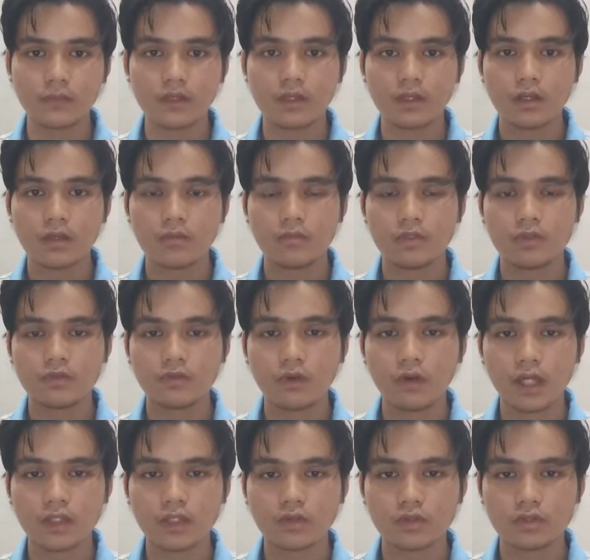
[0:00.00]
Before I
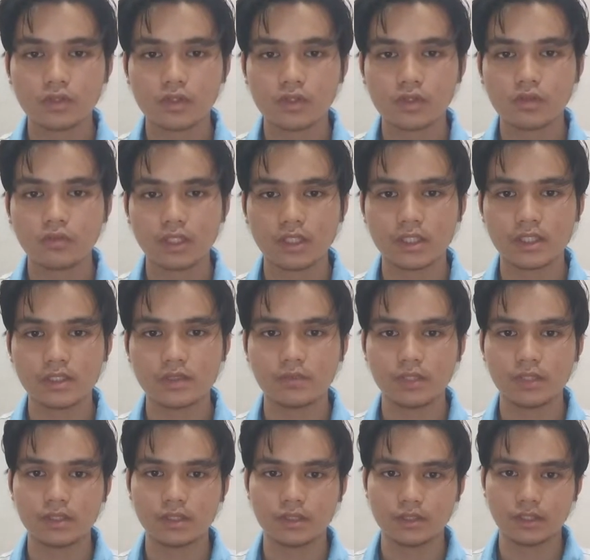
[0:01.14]
continue with this
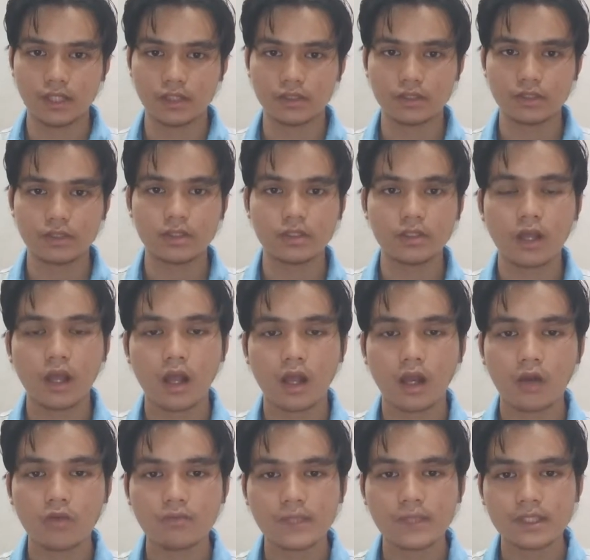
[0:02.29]
presentation,
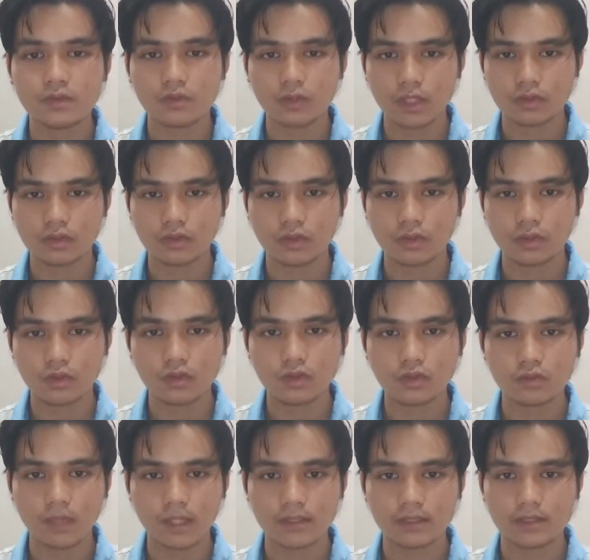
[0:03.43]
allow me to introduce
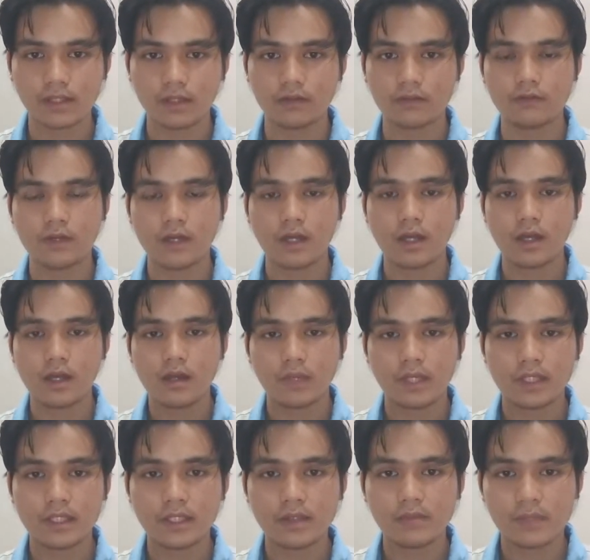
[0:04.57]
myself. My
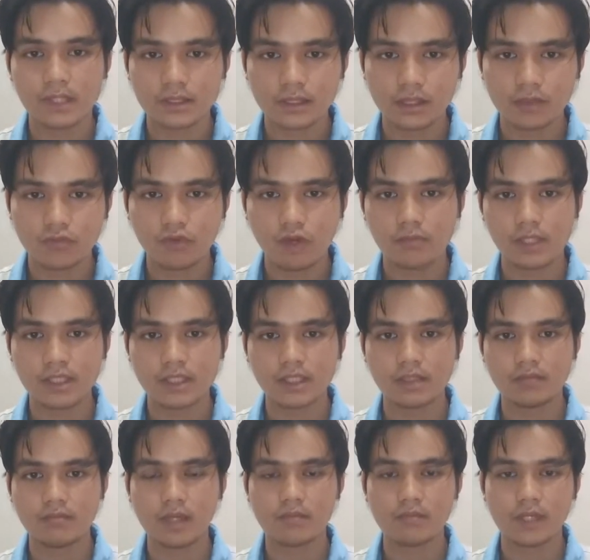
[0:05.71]
name is Nik Muhammad
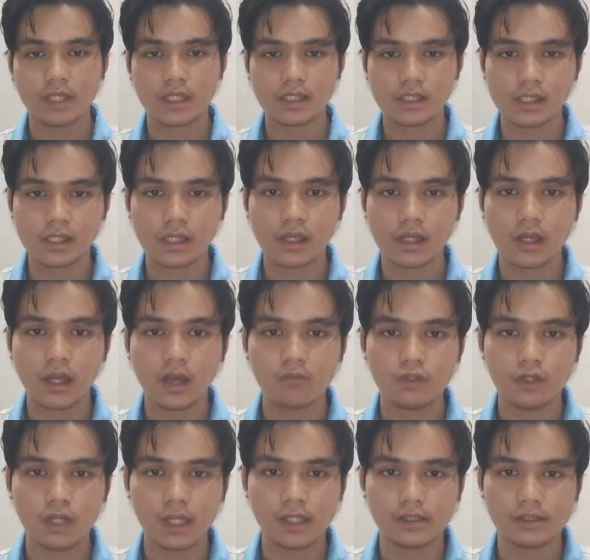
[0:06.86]
Shime bin Nik Abdul
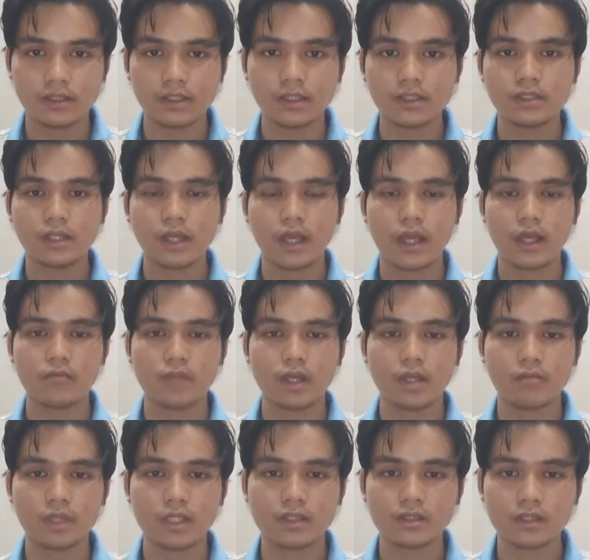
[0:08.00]
Aziz and my
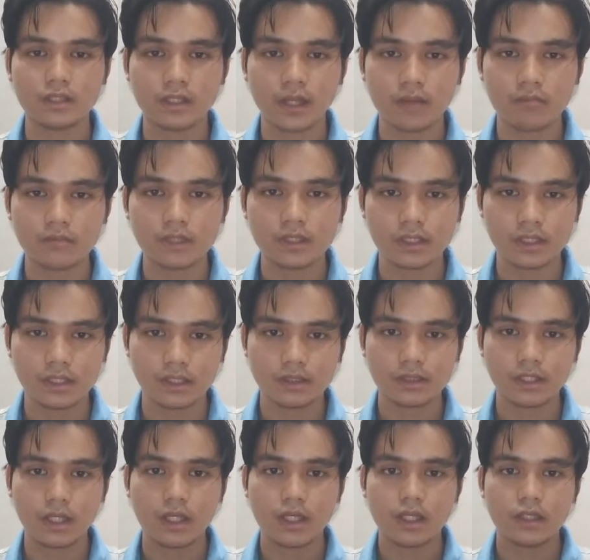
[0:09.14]
matric number is
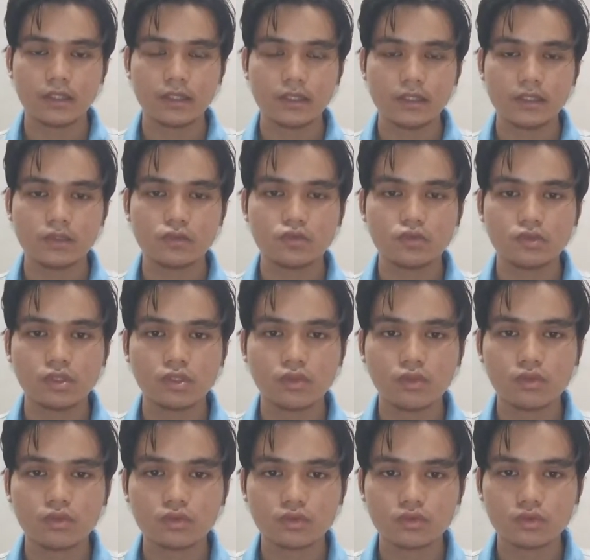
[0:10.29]

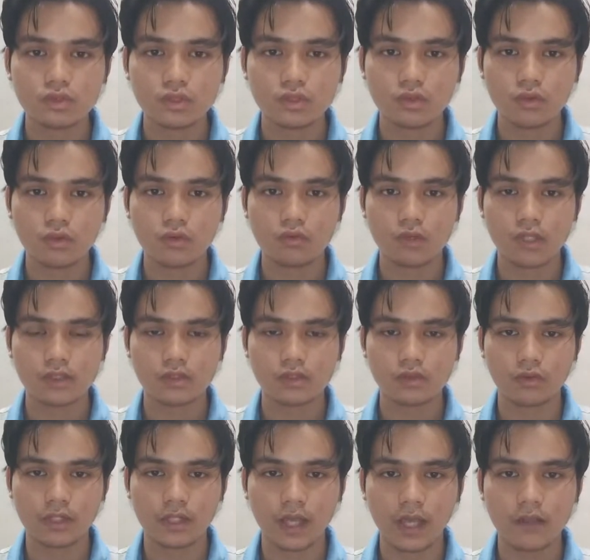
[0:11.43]

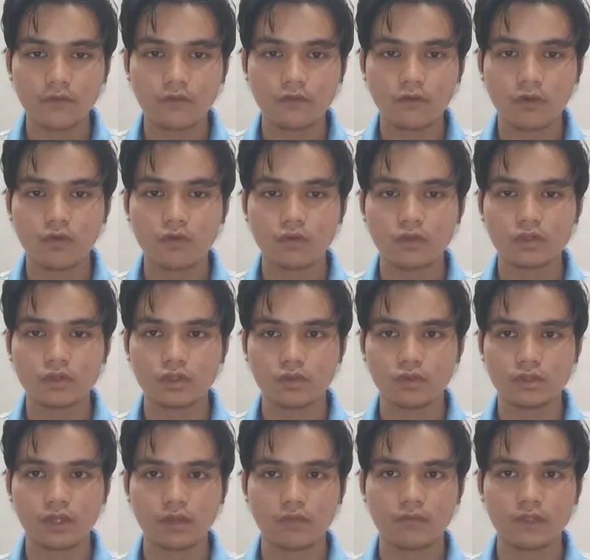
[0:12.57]

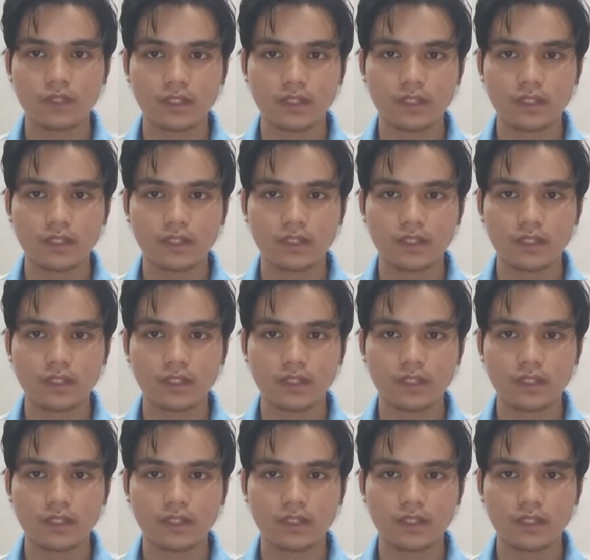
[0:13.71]
D202010944007.